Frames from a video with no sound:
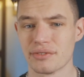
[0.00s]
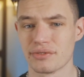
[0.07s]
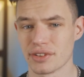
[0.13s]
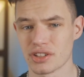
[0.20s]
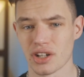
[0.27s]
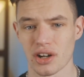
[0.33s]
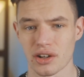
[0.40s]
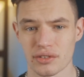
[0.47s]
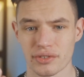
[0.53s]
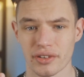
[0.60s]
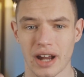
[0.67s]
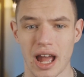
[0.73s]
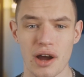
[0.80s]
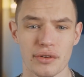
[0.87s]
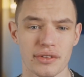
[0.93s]

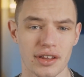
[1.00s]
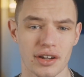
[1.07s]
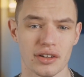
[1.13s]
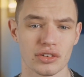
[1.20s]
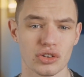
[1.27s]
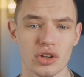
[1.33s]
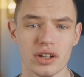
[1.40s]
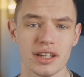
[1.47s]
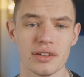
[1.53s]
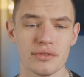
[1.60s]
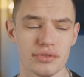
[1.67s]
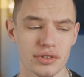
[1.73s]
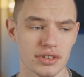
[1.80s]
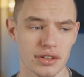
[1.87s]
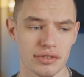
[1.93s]
photographer out there looking
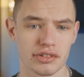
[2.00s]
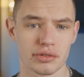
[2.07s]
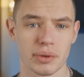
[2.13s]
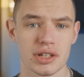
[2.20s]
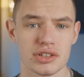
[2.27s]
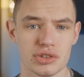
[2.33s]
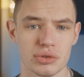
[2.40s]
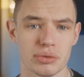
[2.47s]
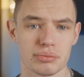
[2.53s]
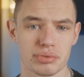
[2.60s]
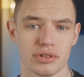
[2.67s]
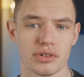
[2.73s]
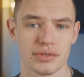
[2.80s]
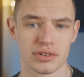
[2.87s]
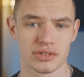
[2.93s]
for different ways to
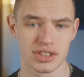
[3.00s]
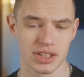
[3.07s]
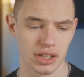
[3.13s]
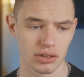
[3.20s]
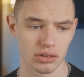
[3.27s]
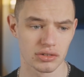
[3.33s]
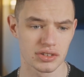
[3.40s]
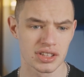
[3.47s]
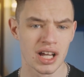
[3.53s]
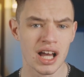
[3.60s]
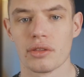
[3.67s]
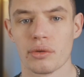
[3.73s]
improve your skills.